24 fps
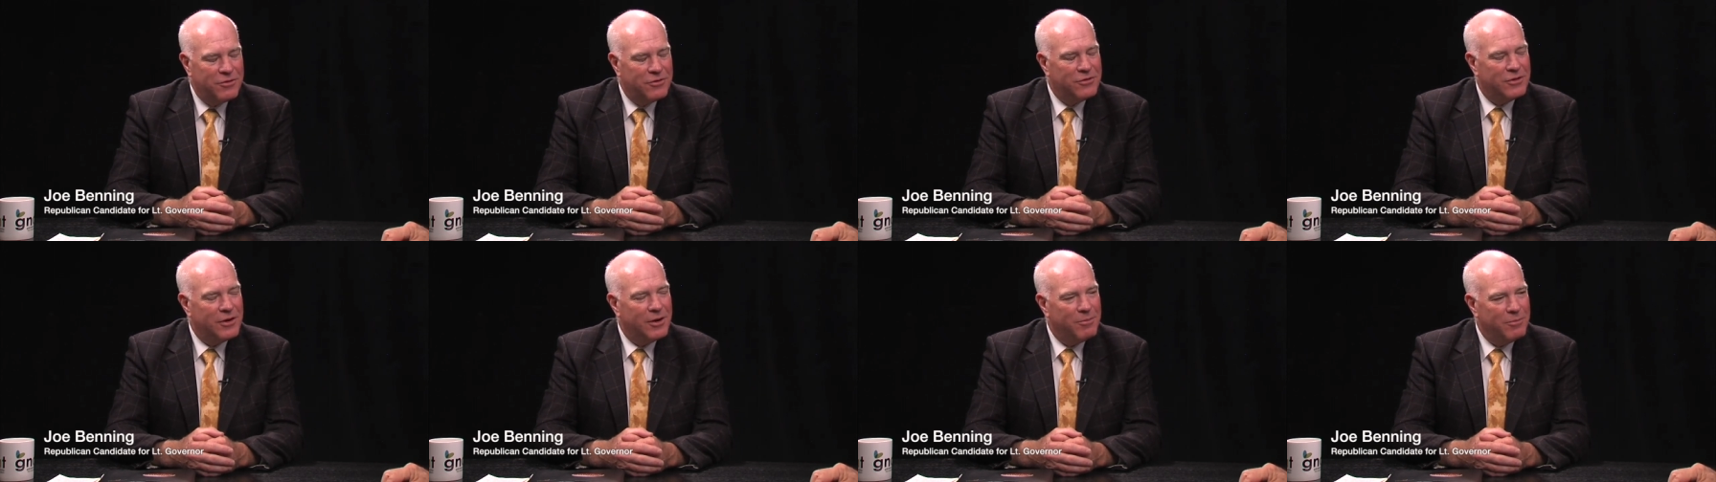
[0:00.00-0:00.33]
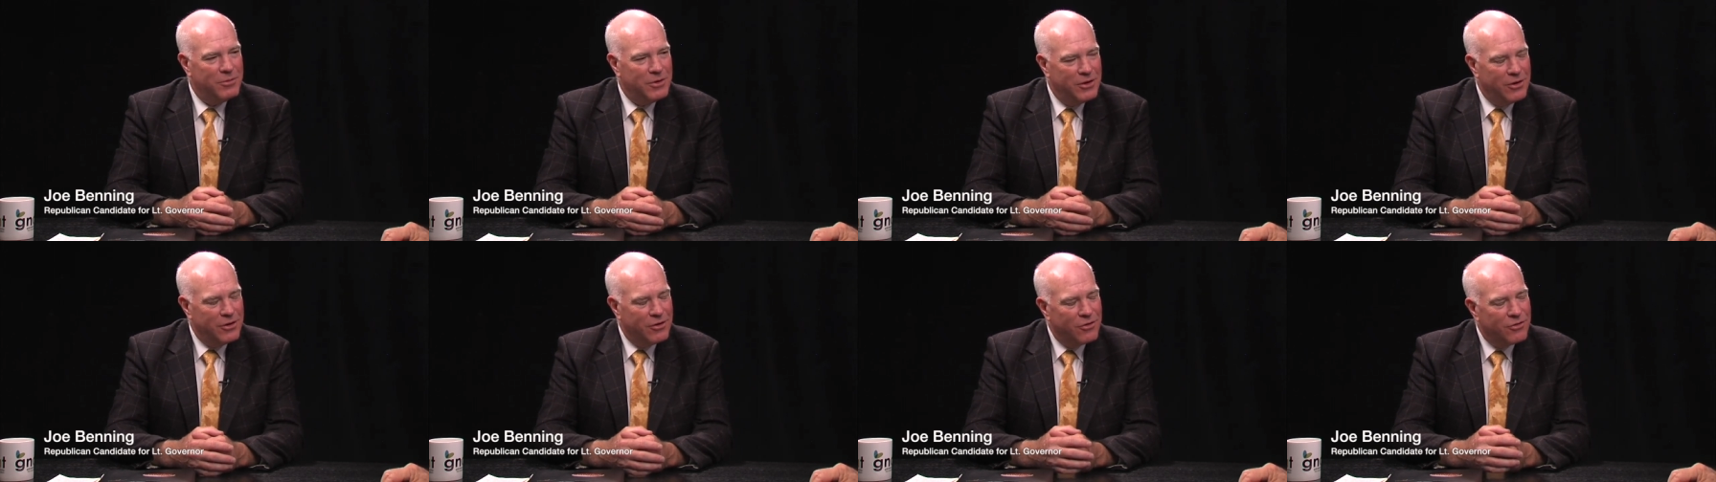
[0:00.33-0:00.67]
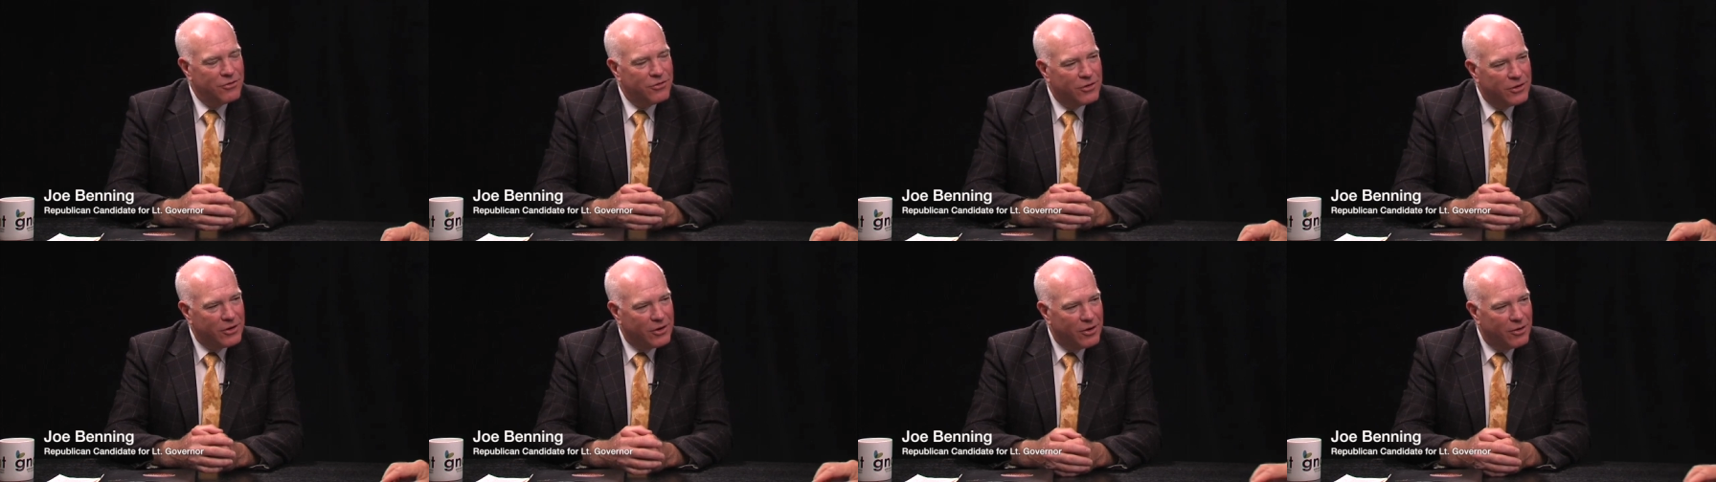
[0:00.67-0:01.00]
some
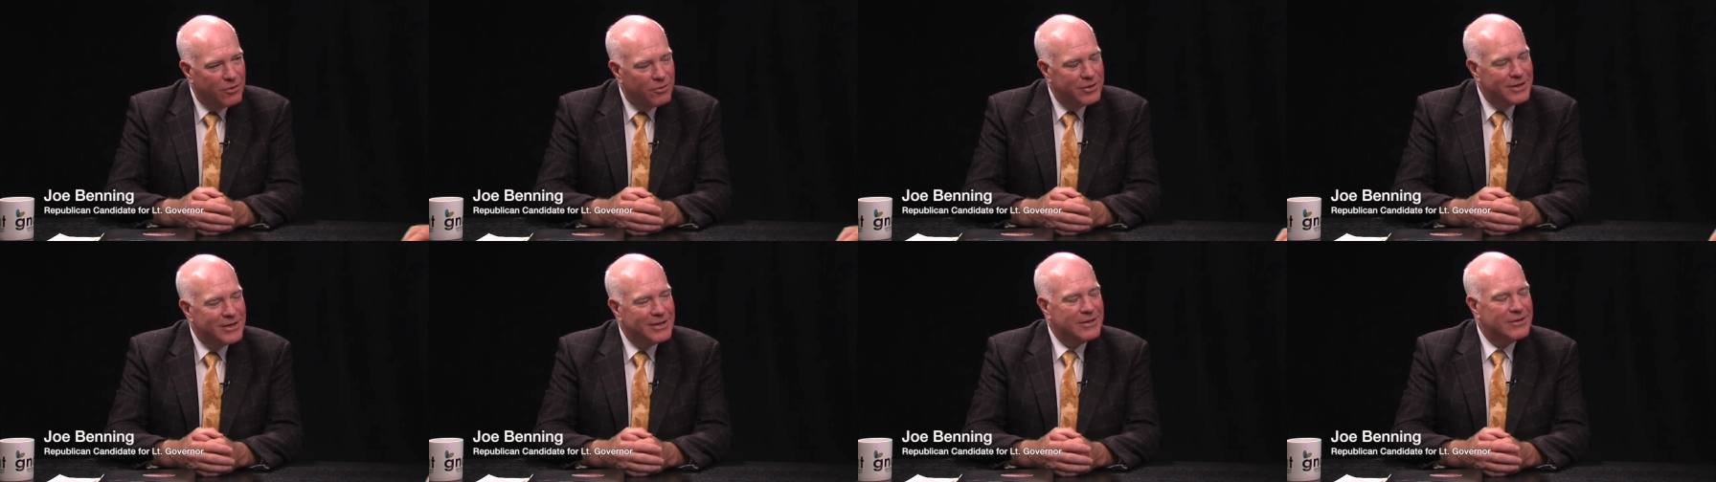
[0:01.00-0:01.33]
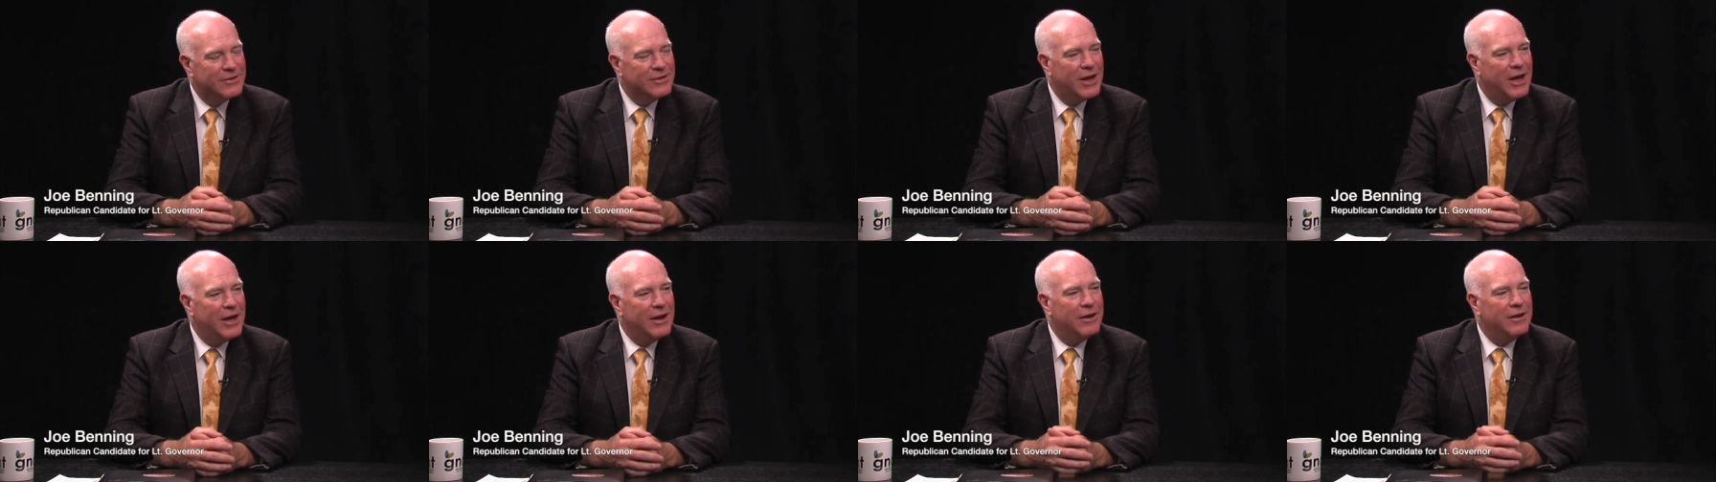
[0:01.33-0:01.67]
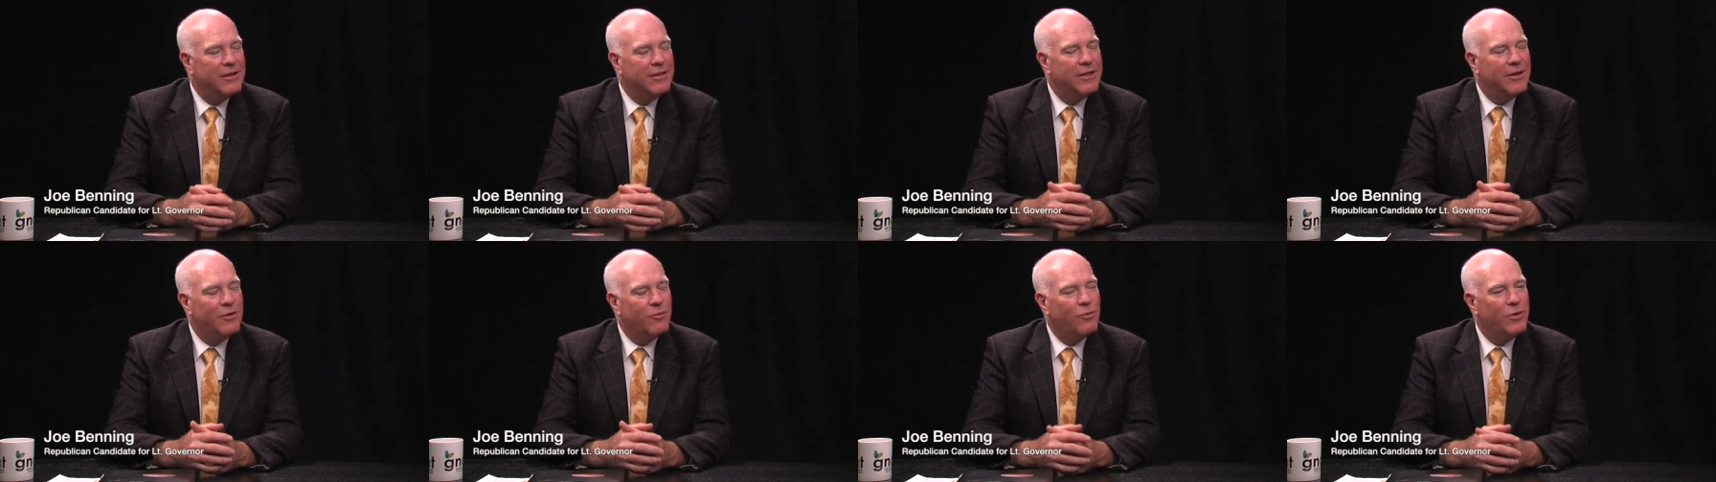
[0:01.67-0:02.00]
years ago
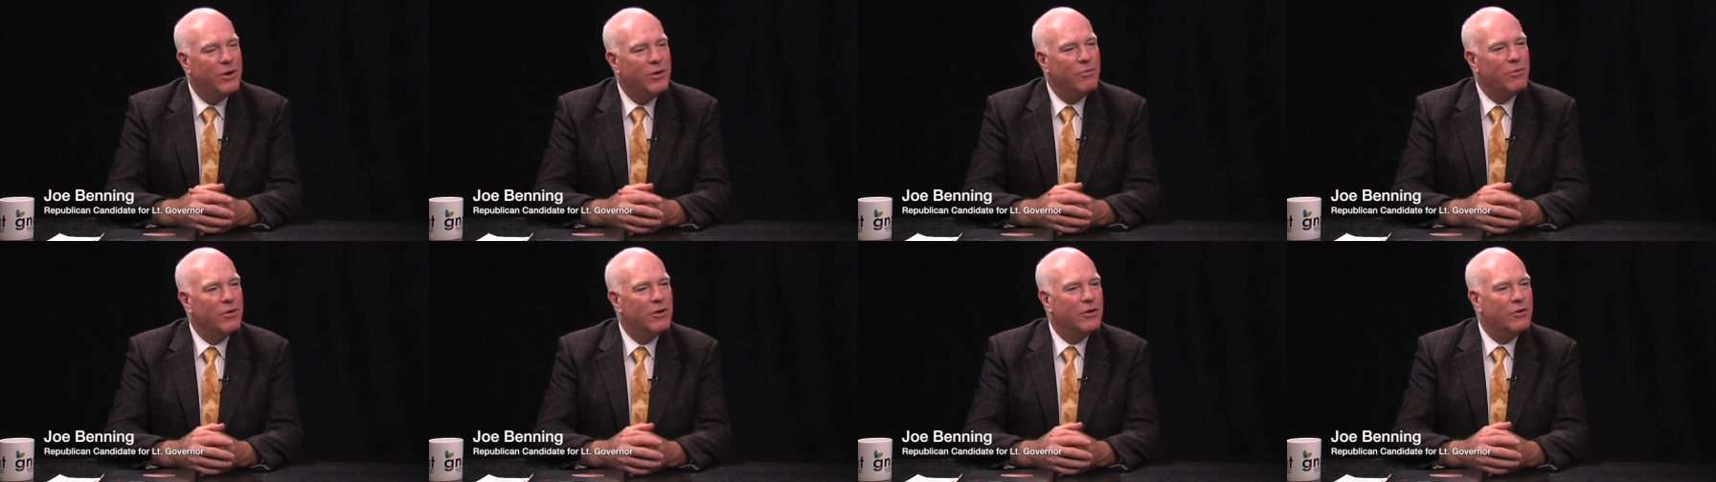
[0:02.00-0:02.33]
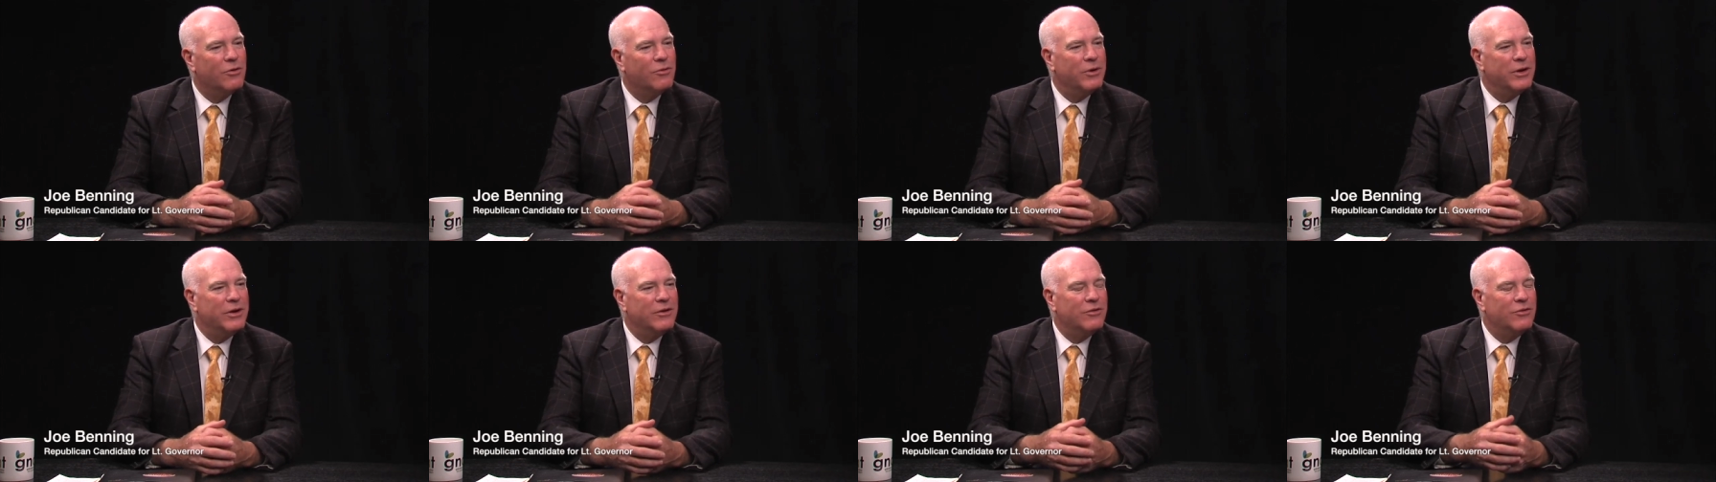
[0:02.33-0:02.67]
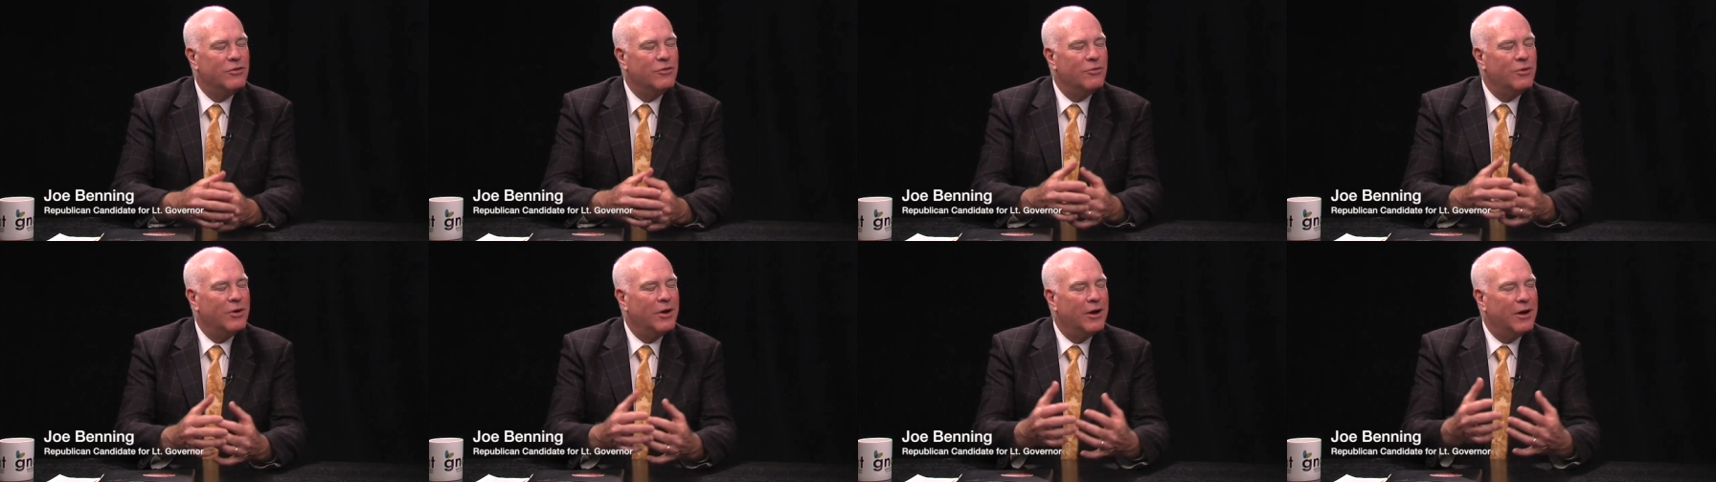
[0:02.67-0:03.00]
decided that we were going
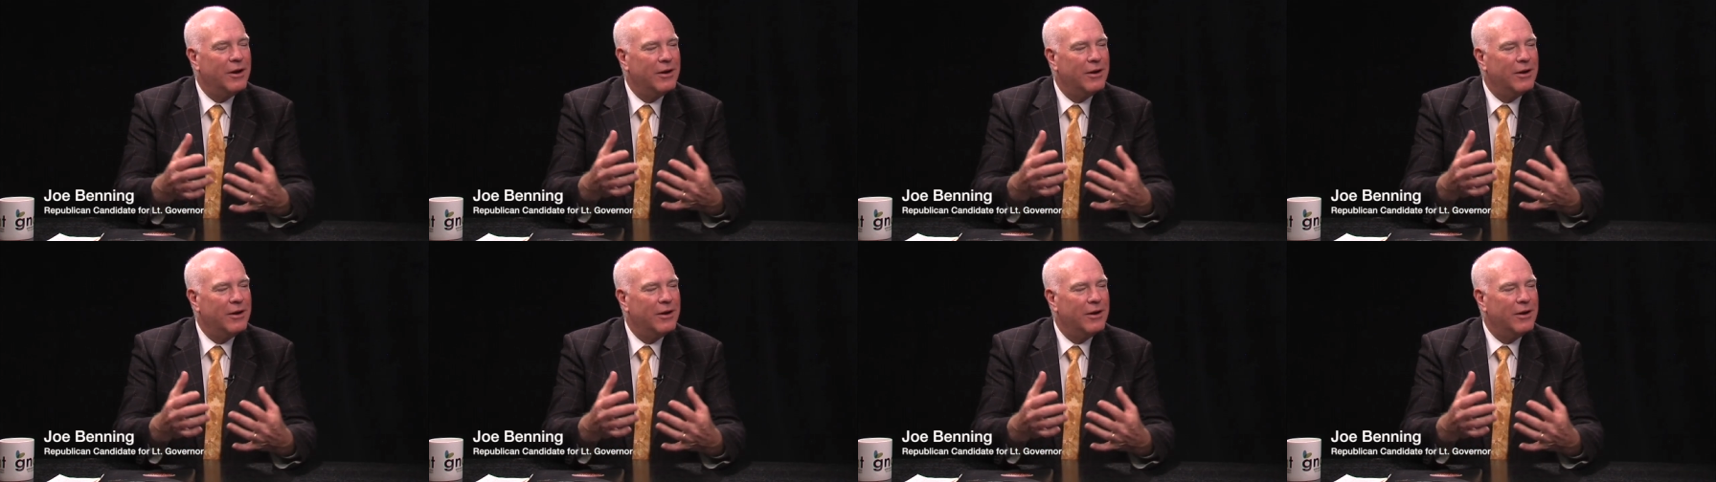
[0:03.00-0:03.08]
to